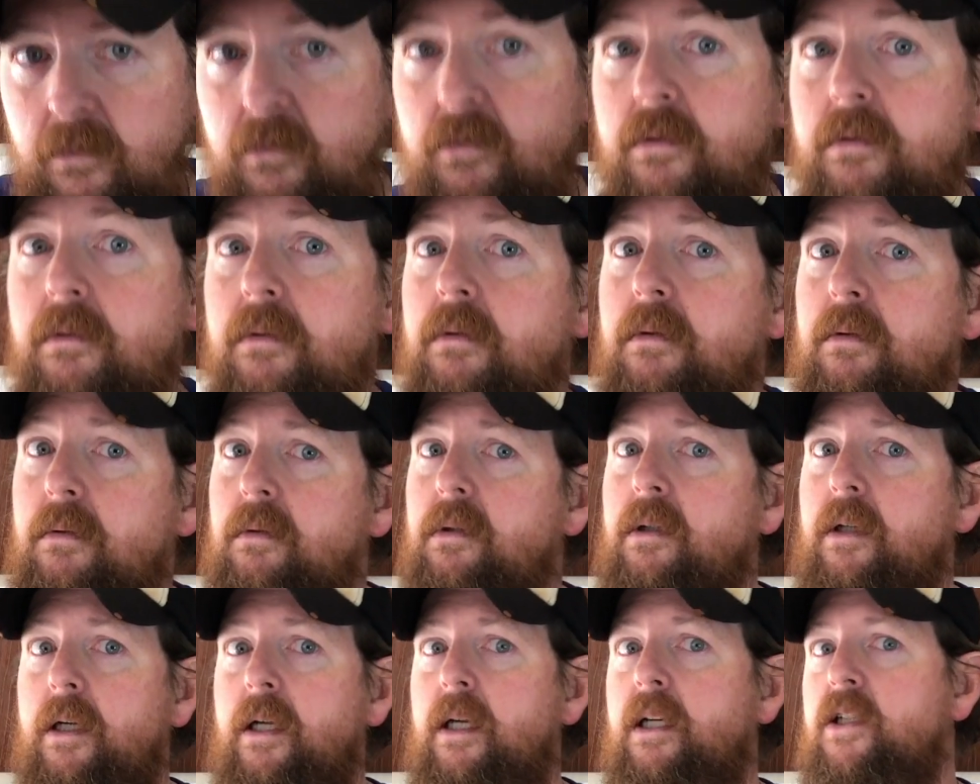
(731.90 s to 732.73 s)
in
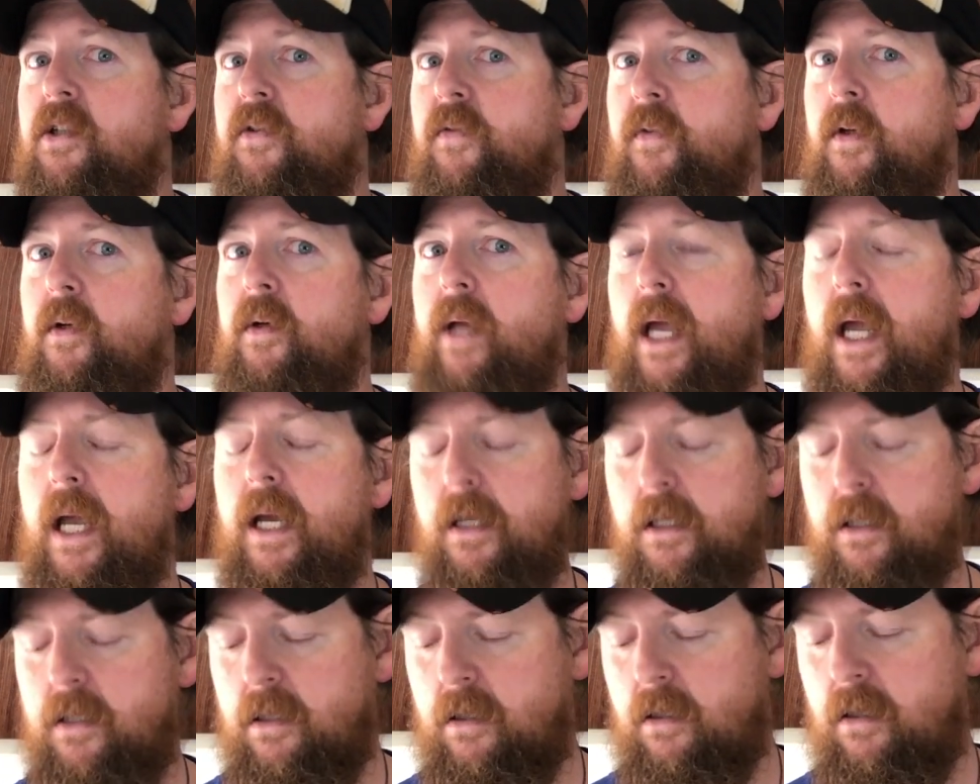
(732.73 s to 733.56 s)
the next few
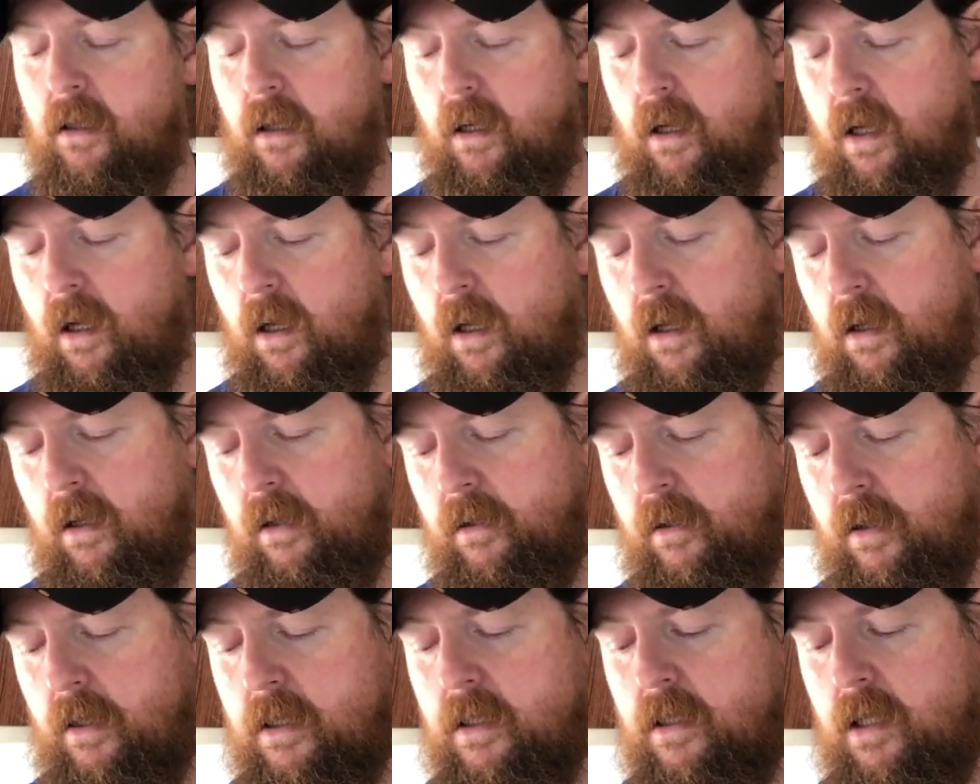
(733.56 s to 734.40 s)
days. Uh,
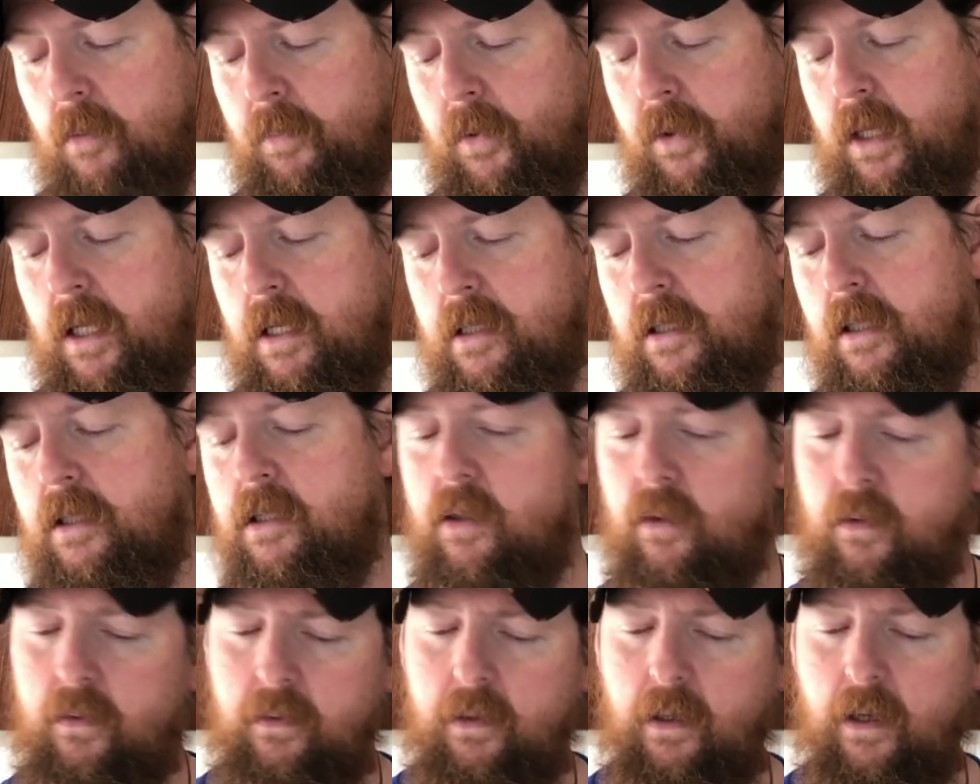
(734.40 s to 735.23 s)
next couple days. I
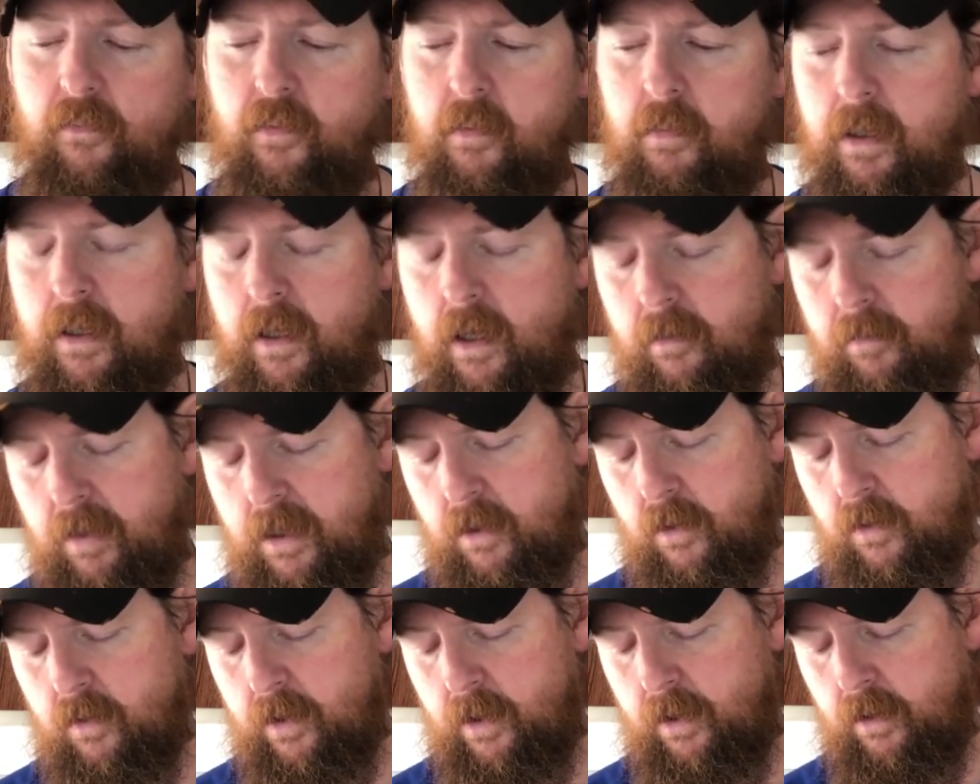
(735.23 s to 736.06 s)
told everybody I'd be
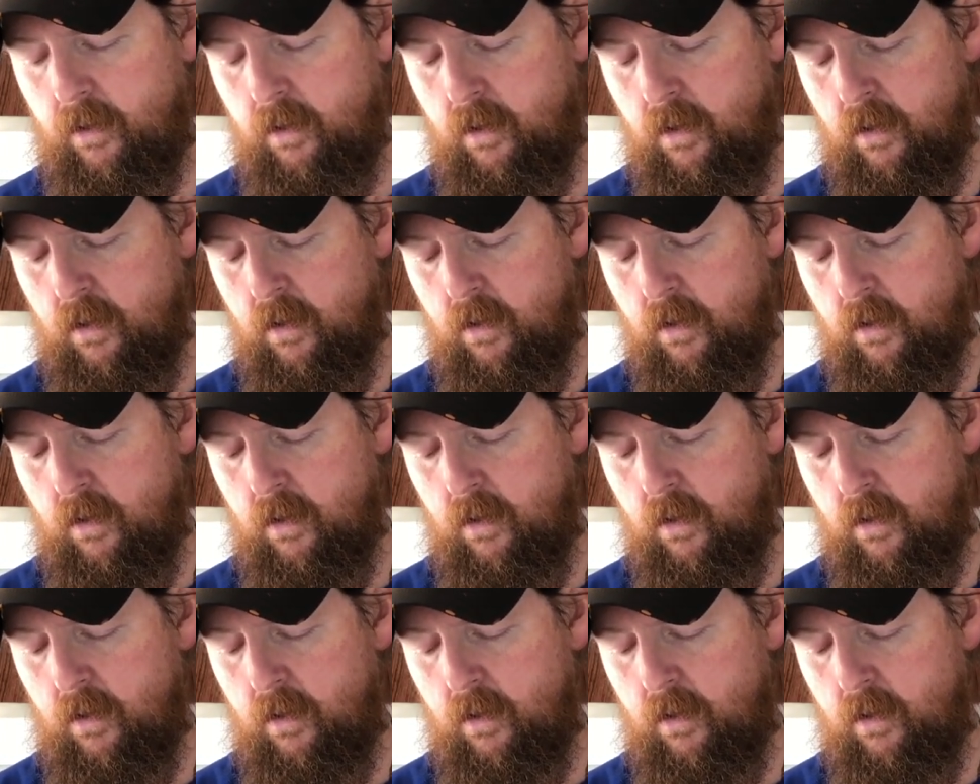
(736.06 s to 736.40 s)
doing it.